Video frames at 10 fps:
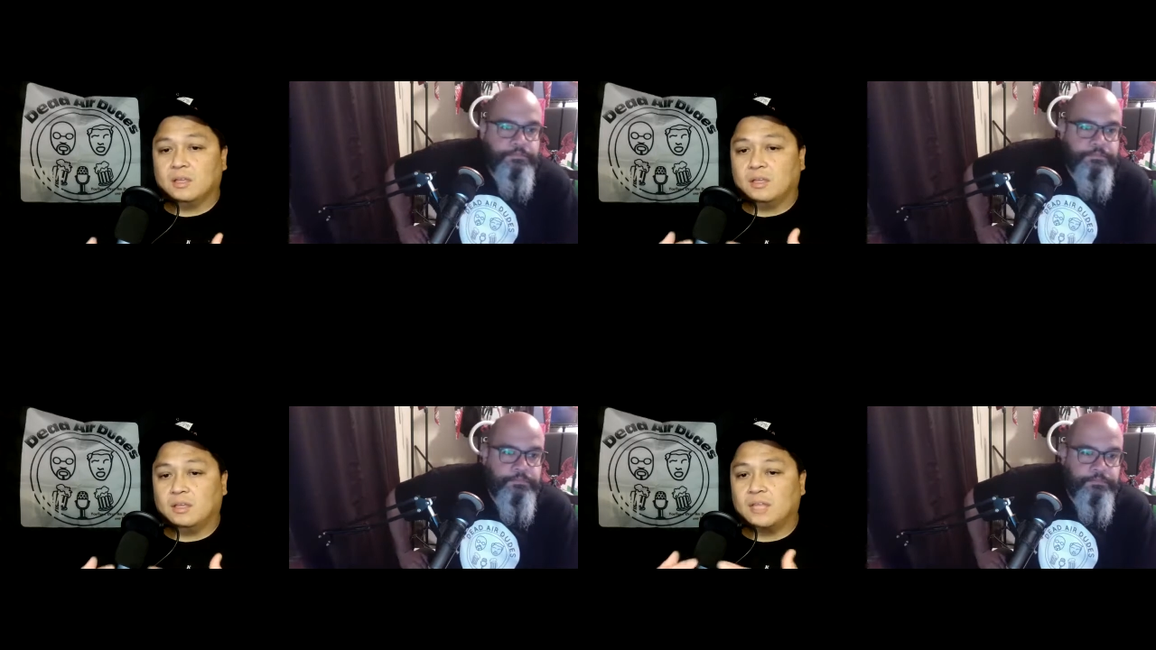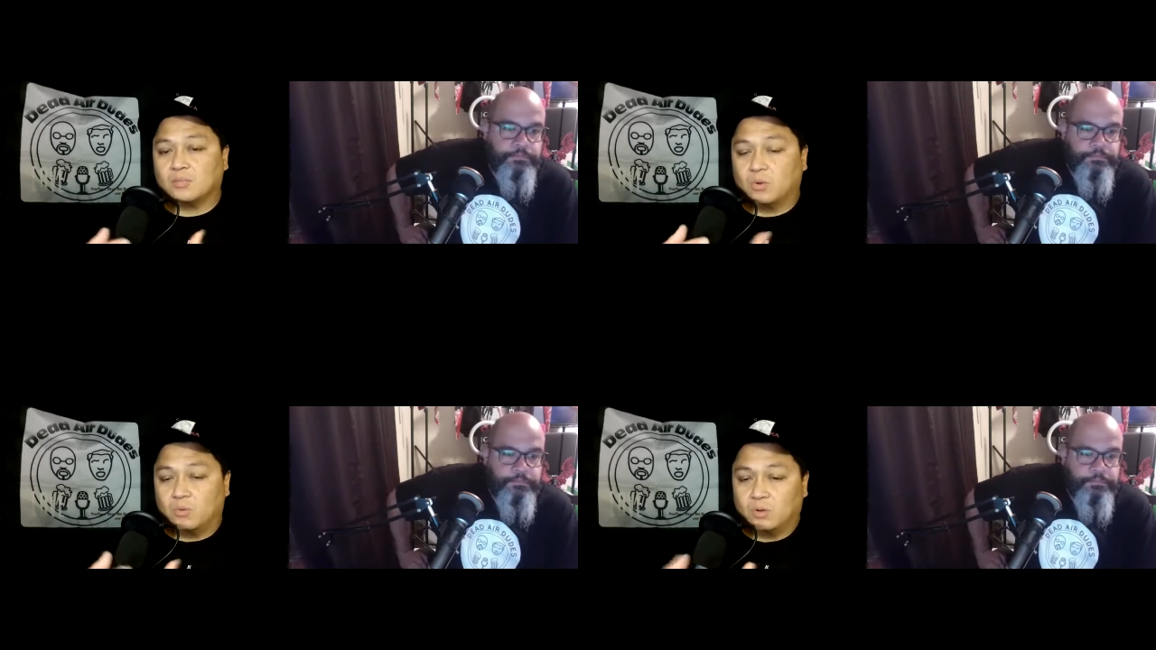Speaker 1: And
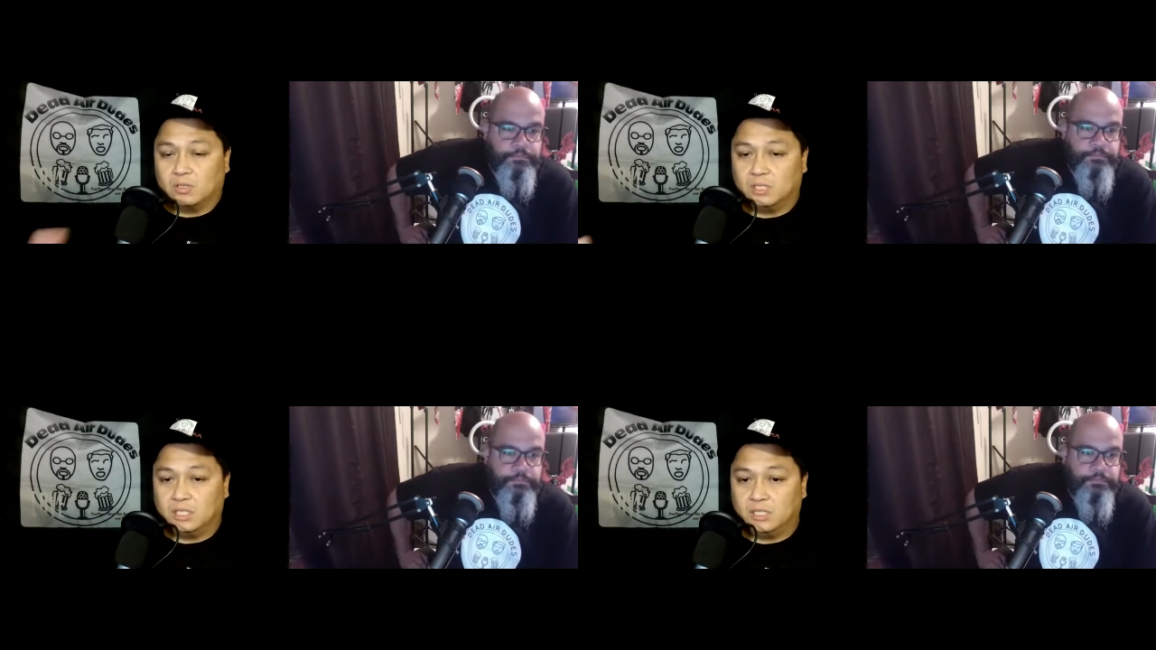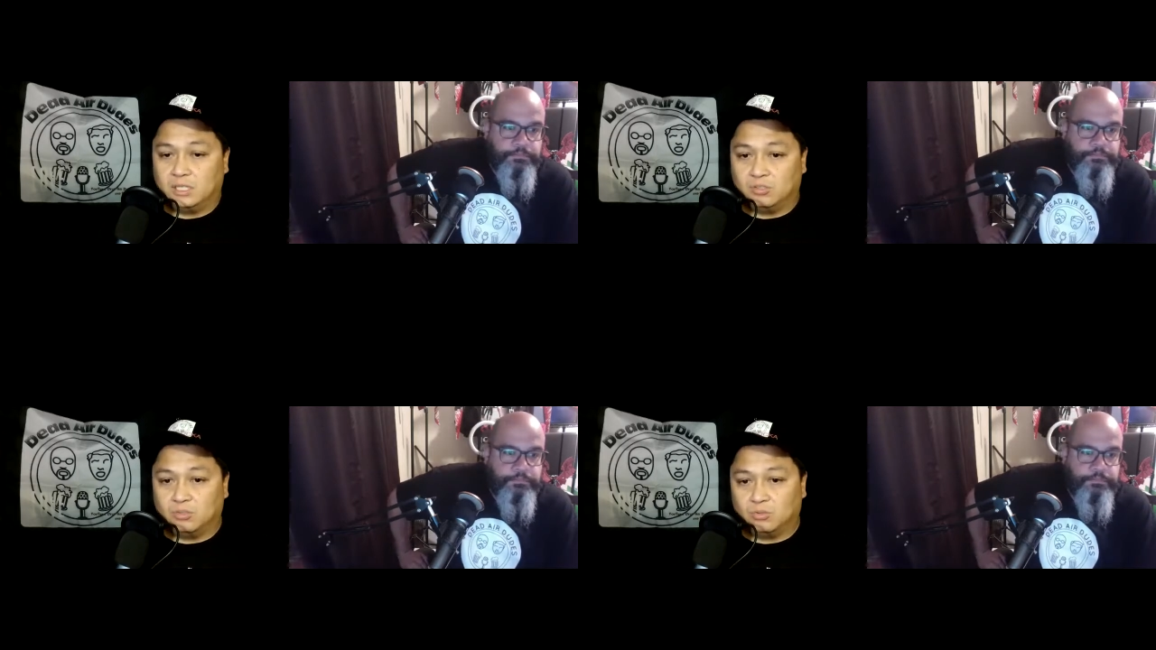that's where we're going to lead
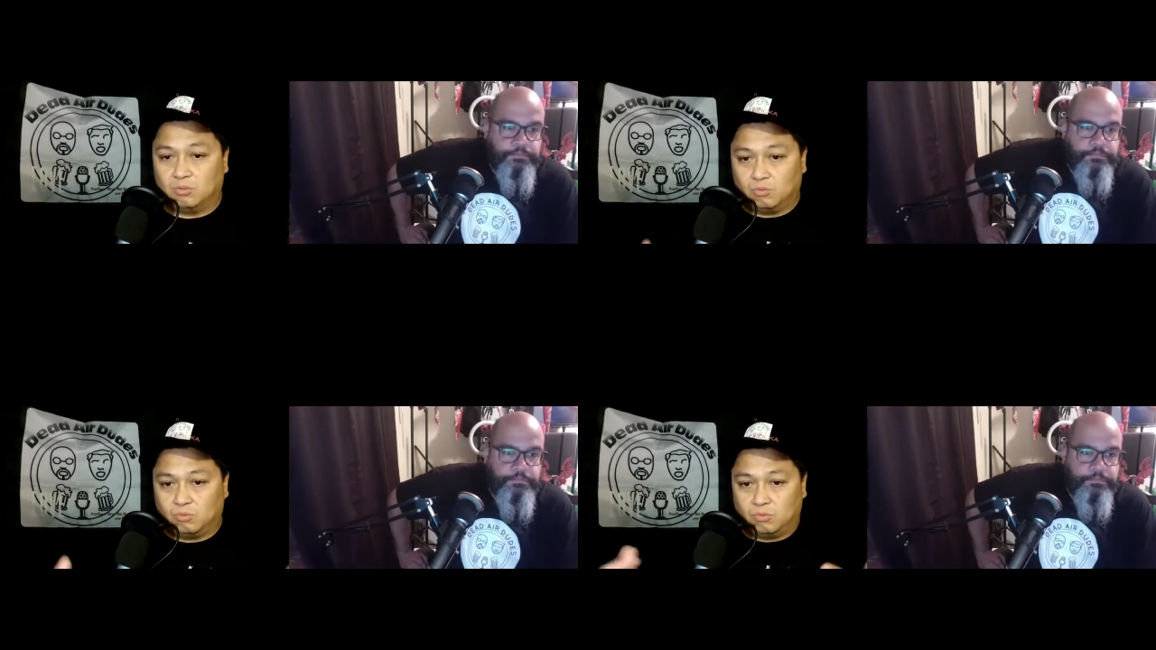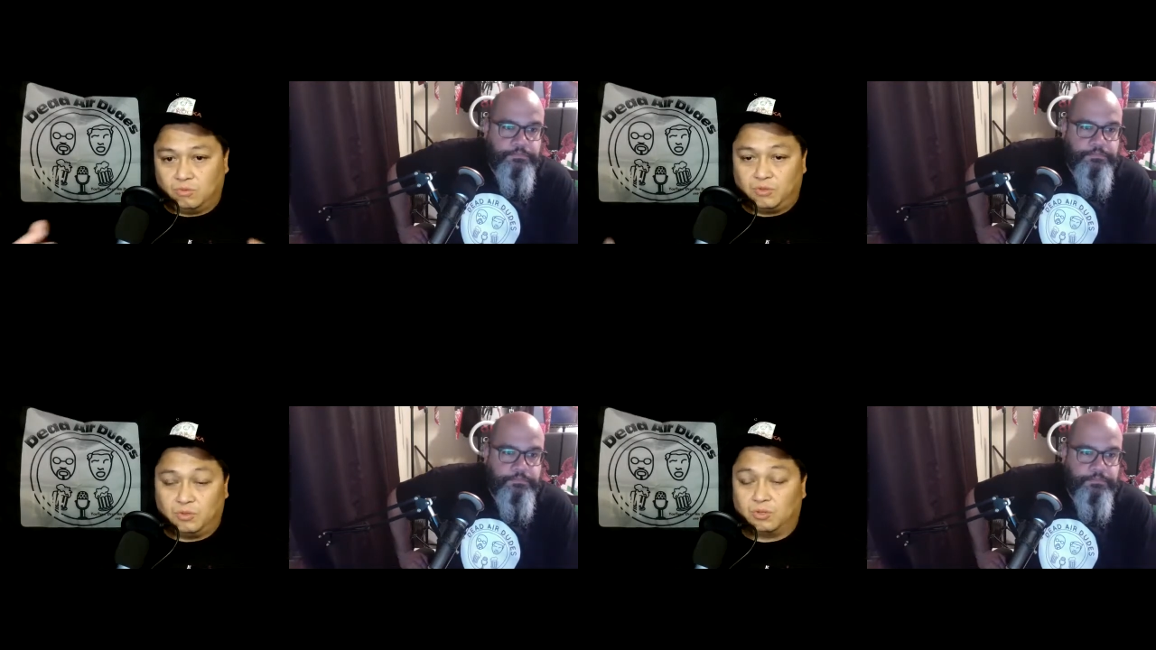into the
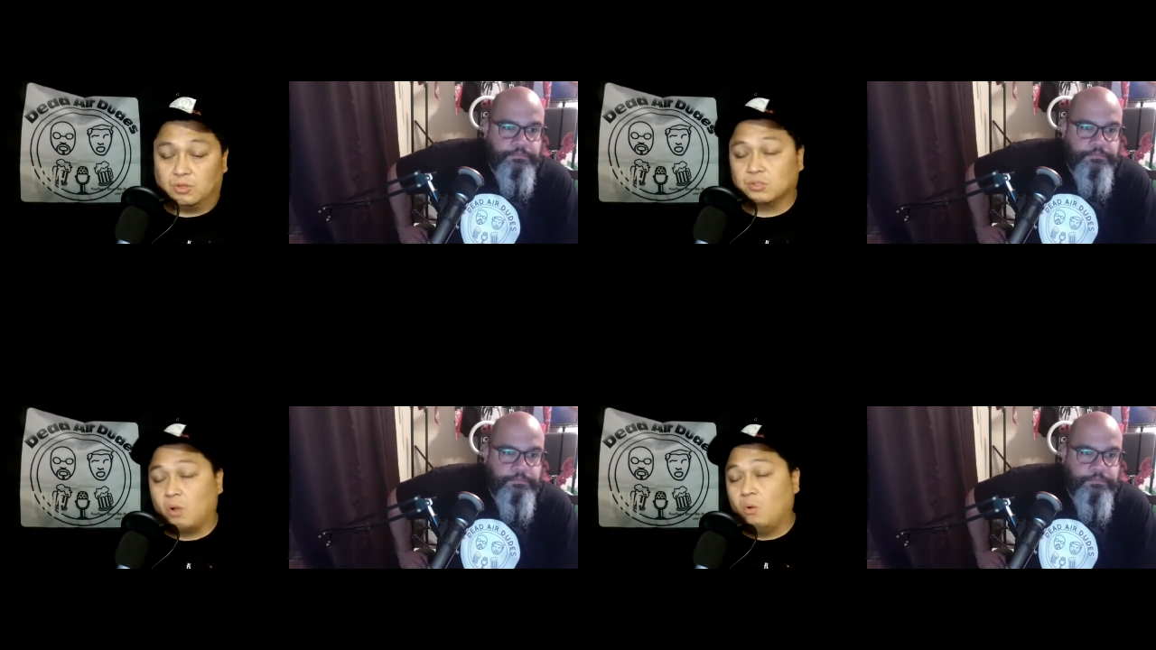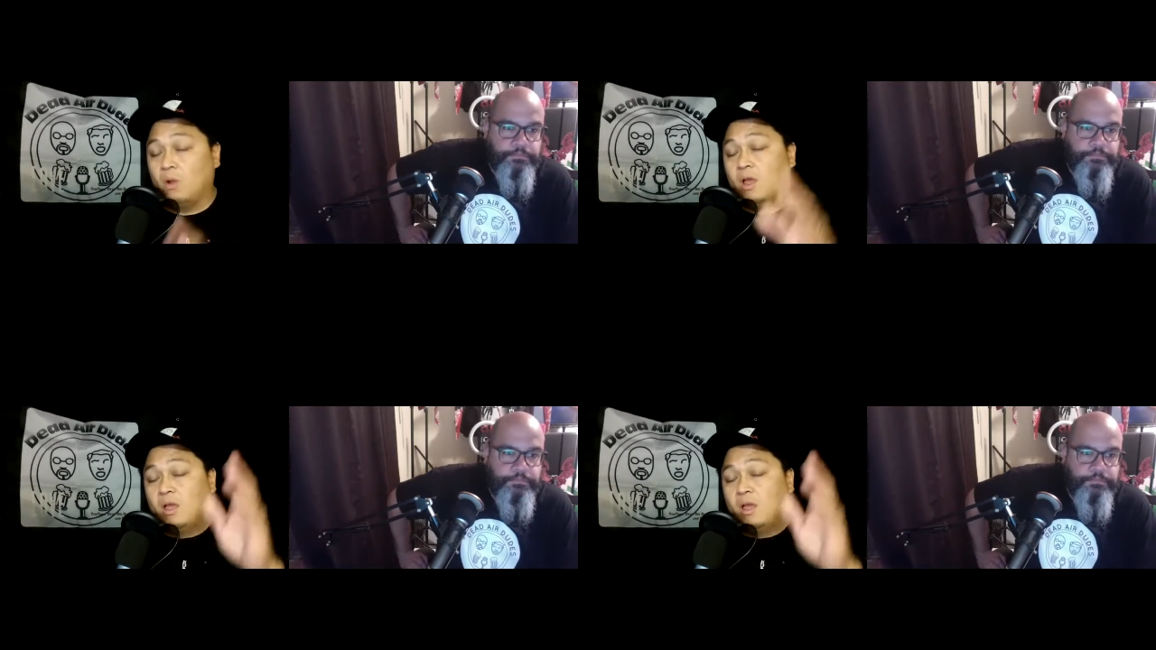future. So,